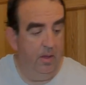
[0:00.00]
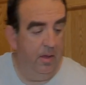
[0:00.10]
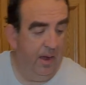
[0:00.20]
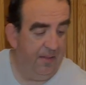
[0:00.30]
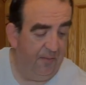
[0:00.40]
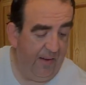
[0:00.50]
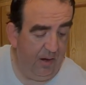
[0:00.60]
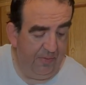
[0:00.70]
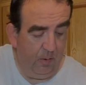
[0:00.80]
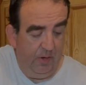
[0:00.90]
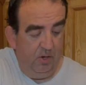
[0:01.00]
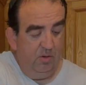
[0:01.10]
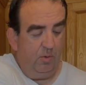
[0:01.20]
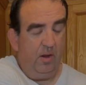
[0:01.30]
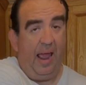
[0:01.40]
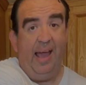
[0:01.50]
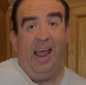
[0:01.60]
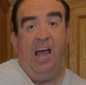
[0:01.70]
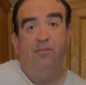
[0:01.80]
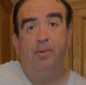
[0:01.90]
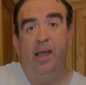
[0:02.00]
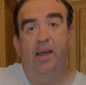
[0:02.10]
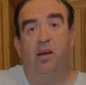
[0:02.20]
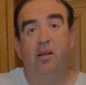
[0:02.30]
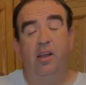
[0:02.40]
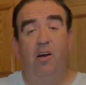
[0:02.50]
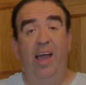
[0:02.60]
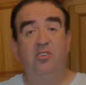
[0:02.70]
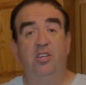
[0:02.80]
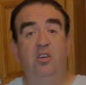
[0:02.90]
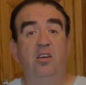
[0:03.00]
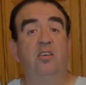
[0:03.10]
And then the final thing we do is we're going to add half a banana. Now I actually took a